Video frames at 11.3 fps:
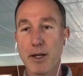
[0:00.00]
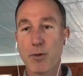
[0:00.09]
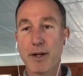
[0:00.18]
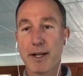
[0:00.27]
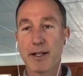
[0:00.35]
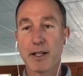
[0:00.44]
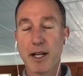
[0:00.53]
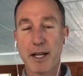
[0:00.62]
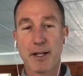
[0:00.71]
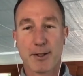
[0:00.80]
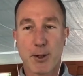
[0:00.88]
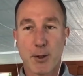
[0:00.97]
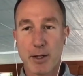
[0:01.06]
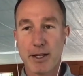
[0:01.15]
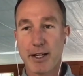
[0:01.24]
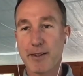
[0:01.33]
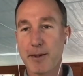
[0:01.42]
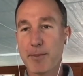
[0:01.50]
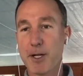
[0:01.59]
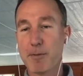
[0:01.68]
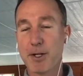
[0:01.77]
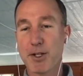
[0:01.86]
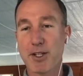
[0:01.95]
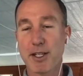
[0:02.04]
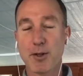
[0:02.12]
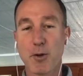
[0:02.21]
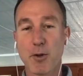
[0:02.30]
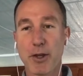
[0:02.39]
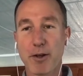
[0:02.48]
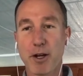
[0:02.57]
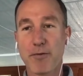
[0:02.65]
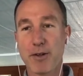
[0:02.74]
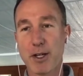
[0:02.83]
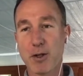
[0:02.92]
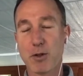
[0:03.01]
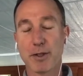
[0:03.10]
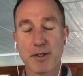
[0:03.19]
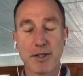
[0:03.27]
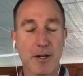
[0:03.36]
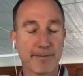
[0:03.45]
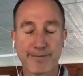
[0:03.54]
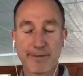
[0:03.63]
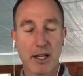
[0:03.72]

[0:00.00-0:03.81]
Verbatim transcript: We're not going to allow you to do it. And they pretty much shut the whole thing off and you could only sell.